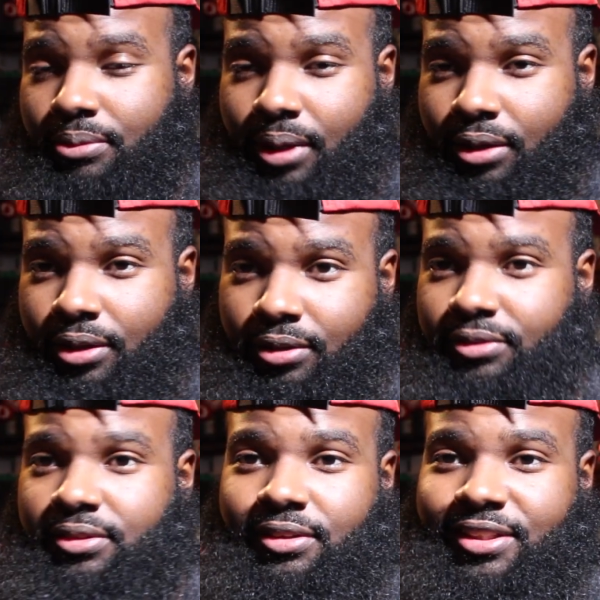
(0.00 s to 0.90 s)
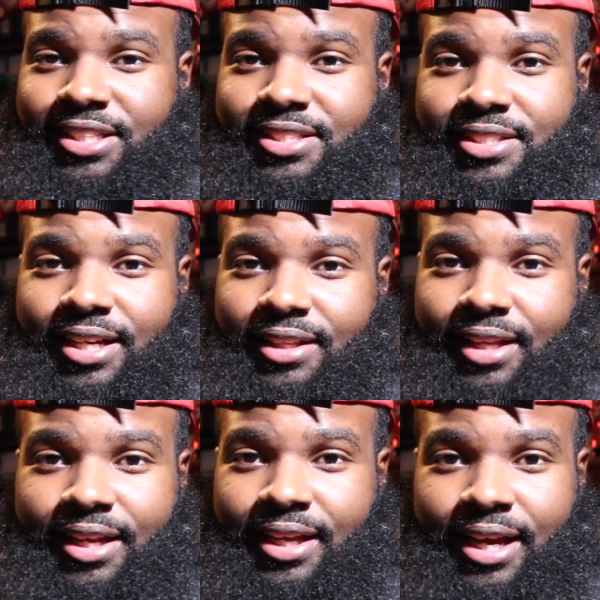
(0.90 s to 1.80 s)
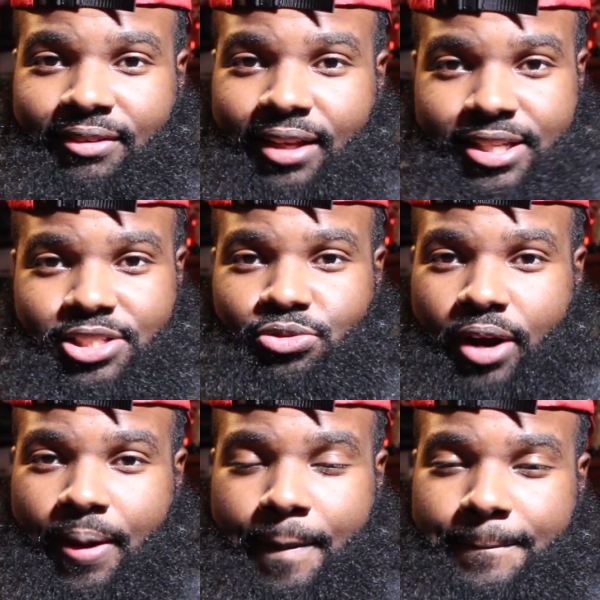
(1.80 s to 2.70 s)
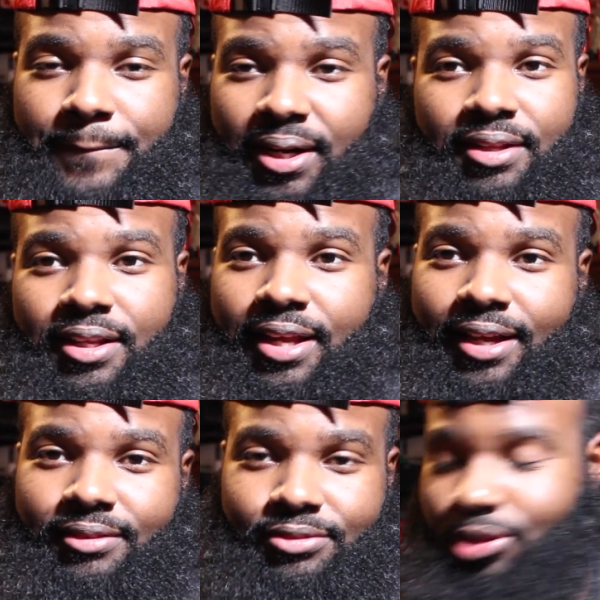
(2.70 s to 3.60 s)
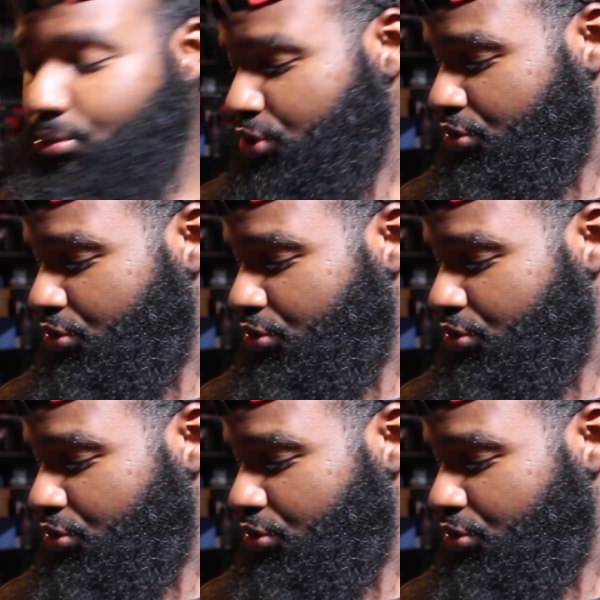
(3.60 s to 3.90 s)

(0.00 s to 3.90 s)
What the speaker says: the ball on, is that they didn't have the laces right. But other than that, dope